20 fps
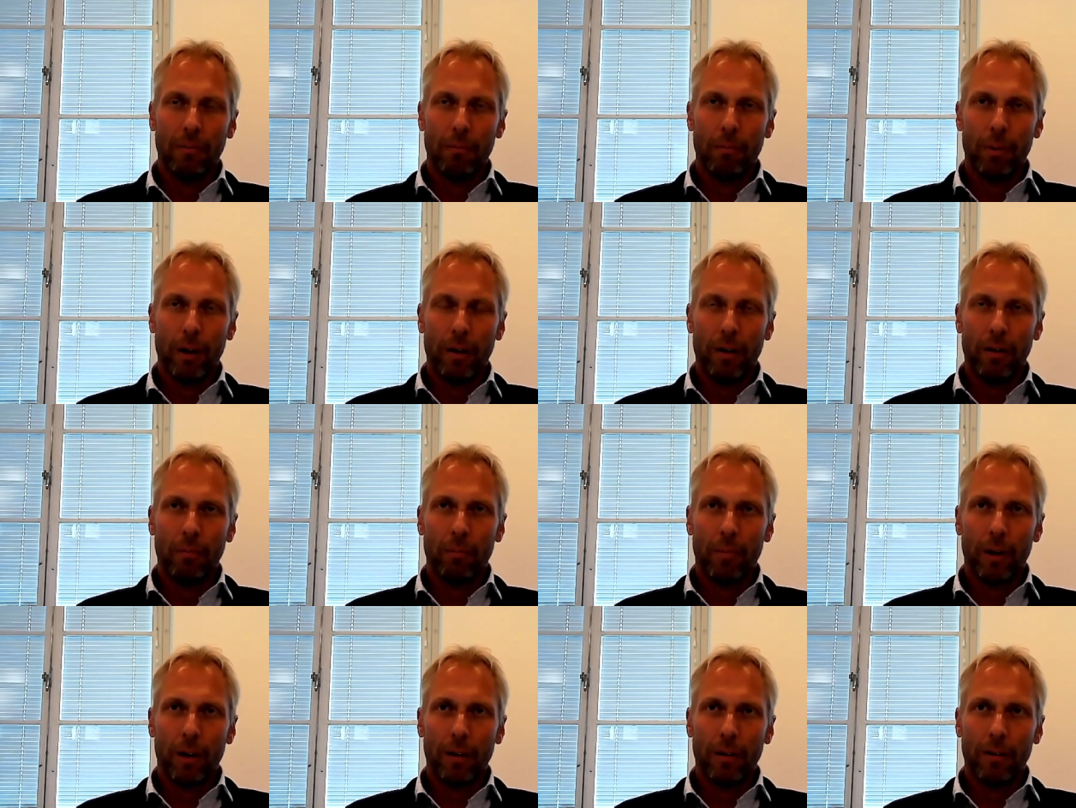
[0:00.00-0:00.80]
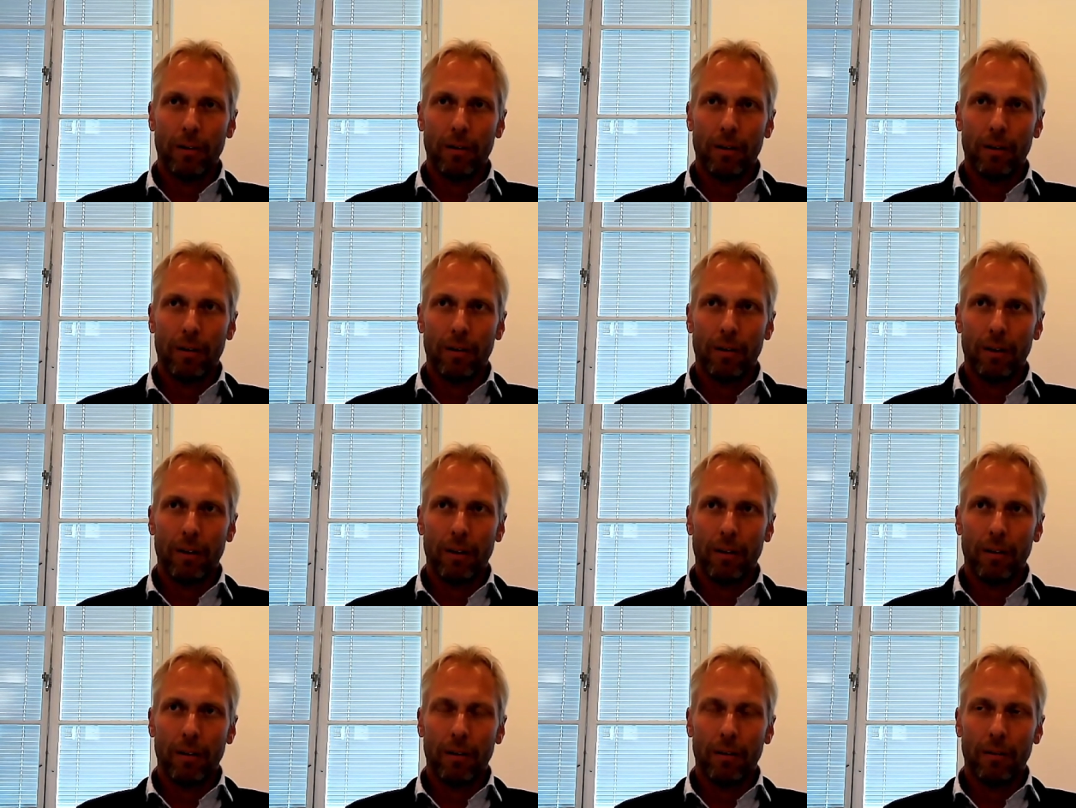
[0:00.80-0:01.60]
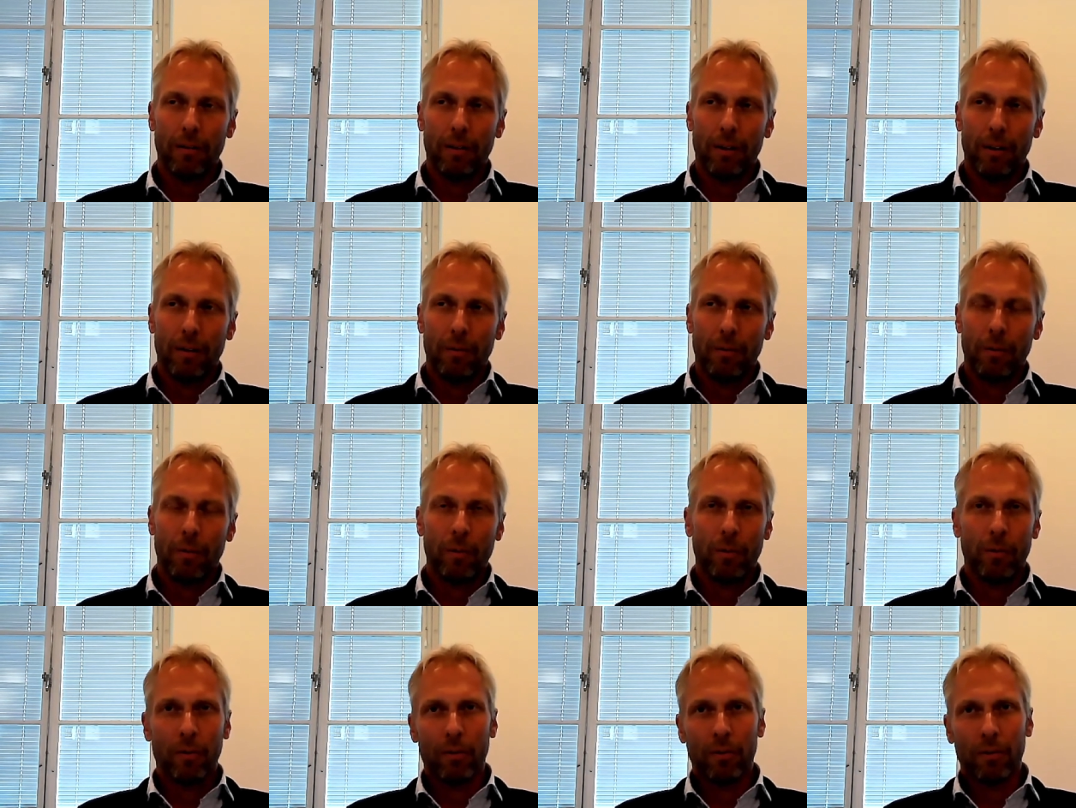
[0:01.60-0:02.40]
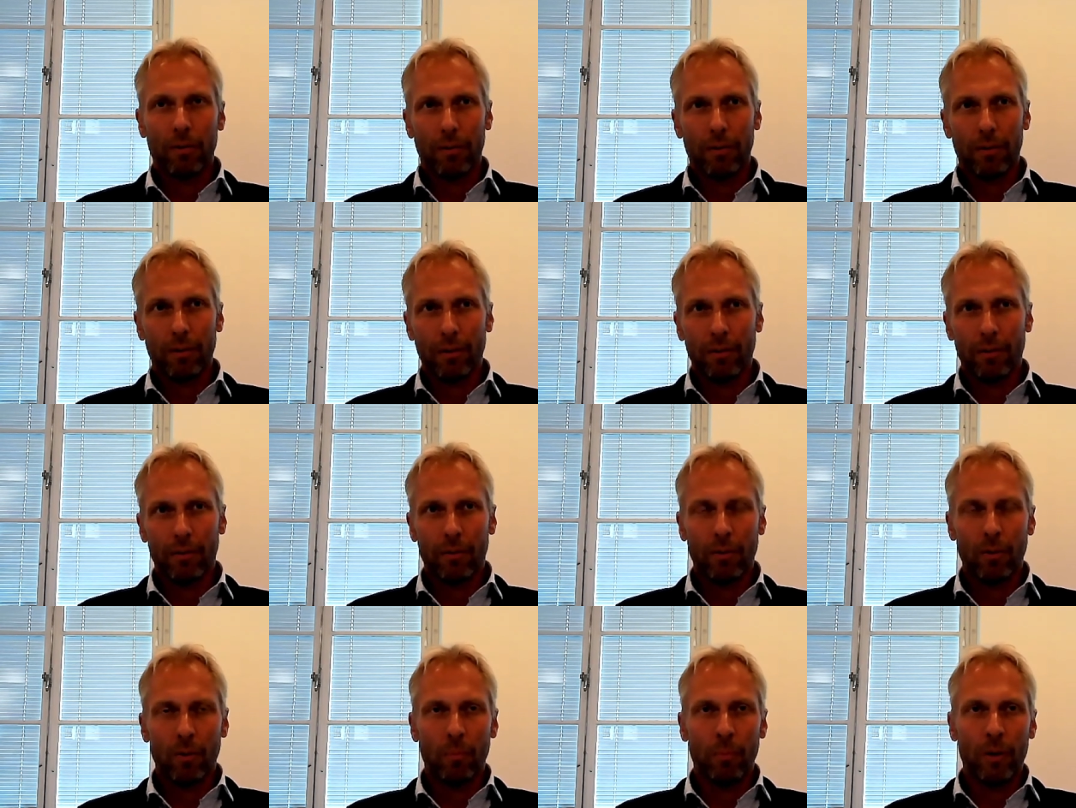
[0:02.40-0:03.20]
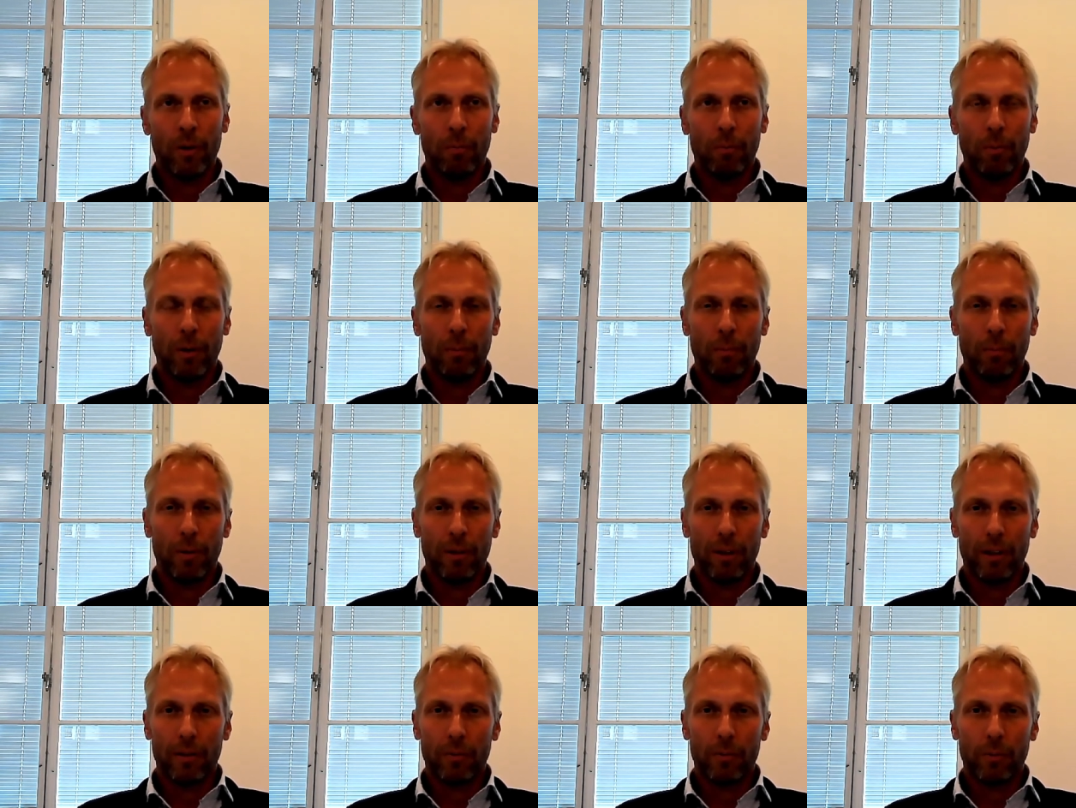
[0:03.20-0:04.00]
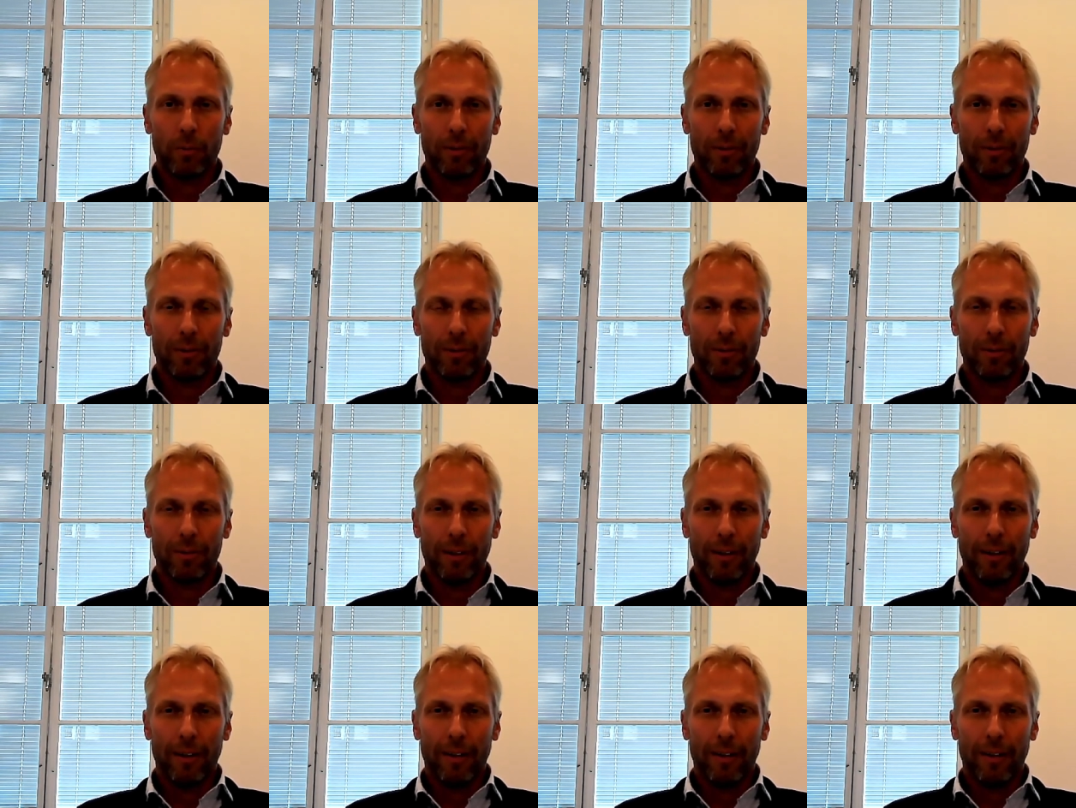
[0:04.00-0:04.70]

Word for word: bear in mind and and because it's it's so many people just want to